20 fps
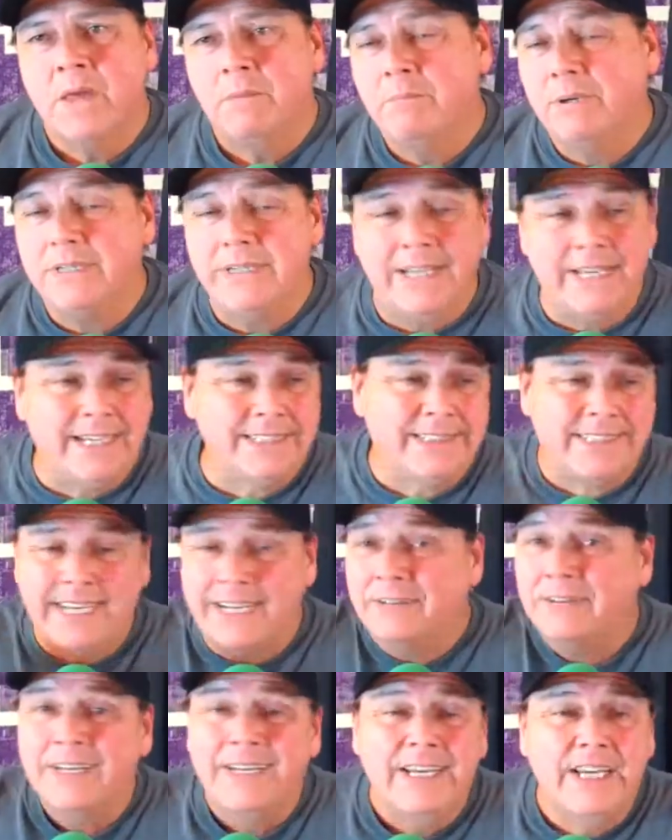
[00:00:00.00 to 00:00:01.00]
But like I
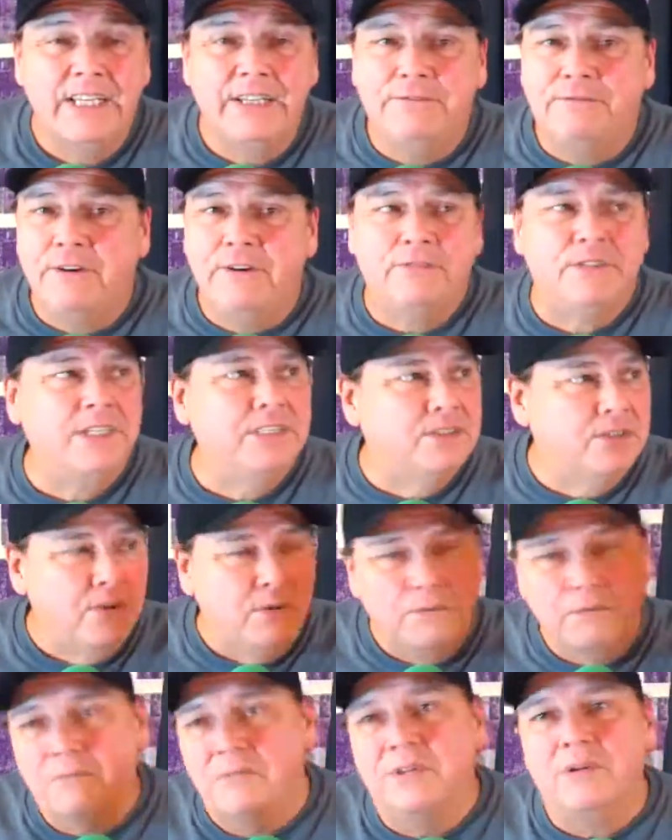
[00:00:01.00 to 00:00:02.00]
said, in the 50s,
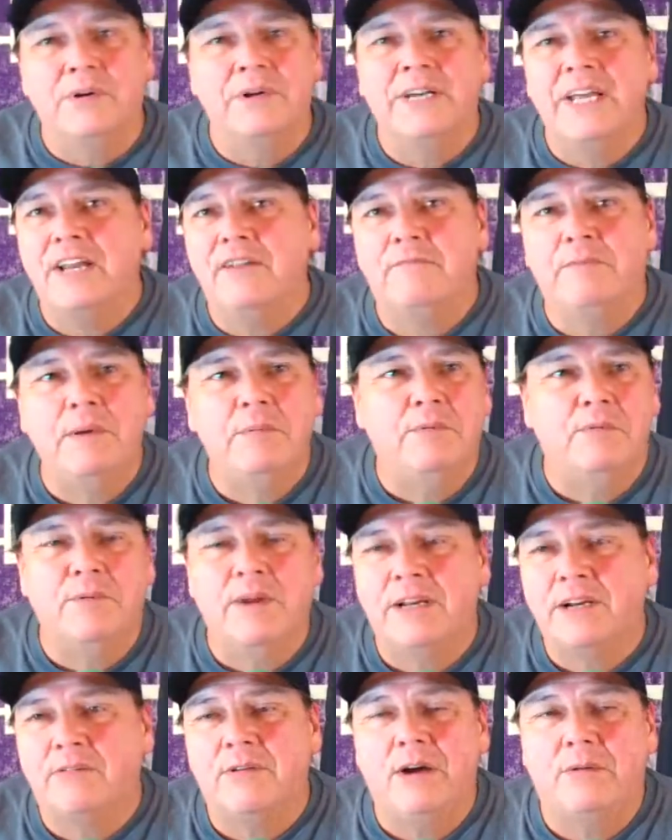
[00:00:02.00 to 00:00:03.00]
there were Native people
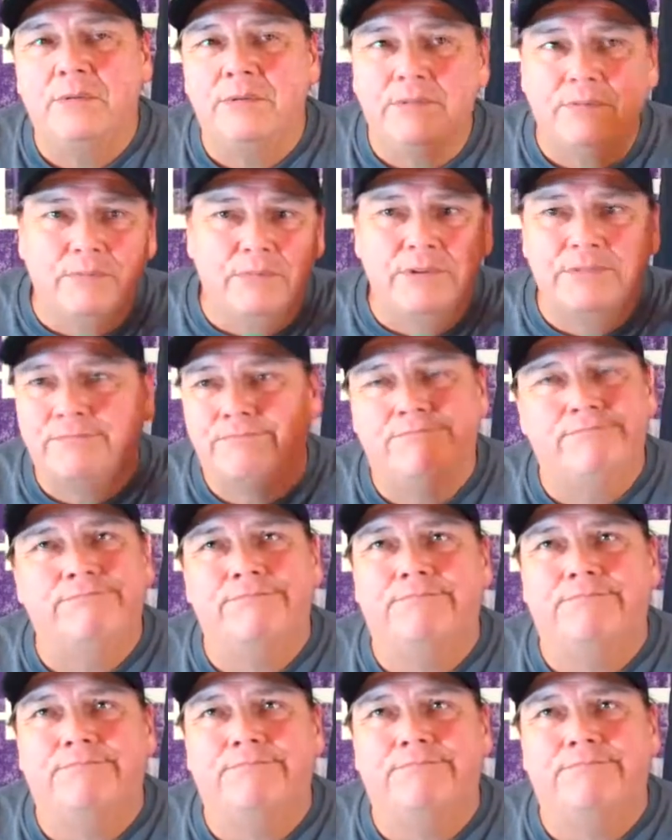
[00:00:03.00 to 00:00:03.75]
running around with